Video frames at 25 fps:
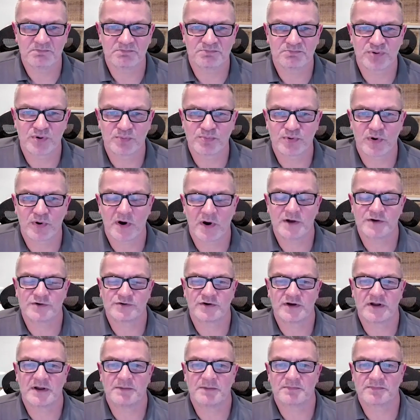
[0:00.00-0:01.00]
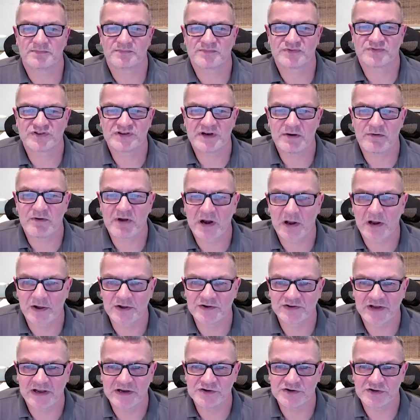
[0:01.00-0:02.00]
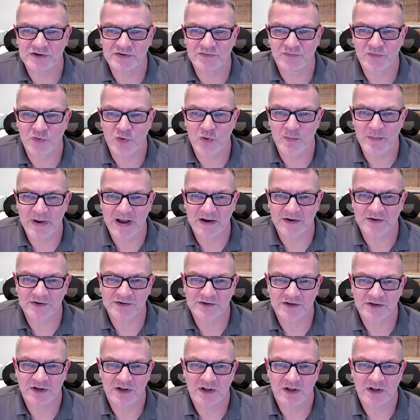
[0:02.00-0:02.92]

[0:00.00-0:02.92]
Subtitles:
proprietary serialization formats.